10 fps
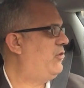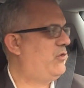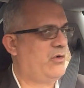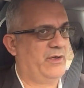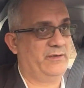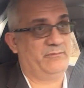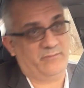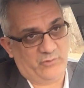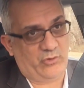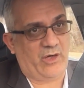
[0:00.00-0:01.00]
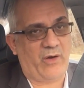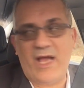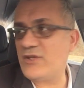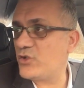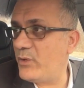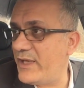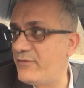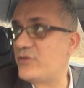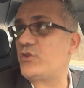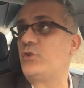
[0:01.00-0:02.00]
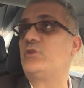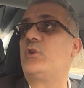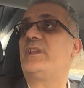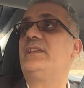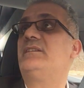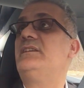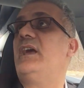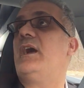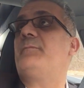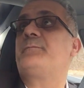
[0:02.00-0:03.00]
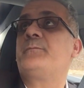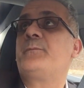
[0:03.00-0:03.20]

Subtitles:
or your garage or whatever, so you don't hit the